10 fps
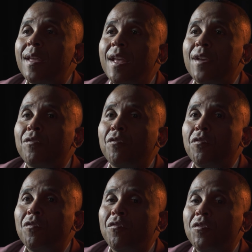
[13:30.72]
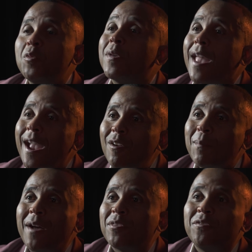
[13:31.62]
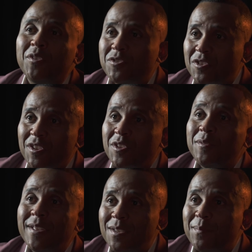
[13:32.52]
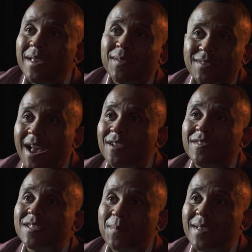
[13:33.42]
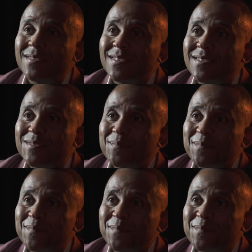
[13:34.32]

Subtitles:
If you care about the future, then you need to be inside of these spaces.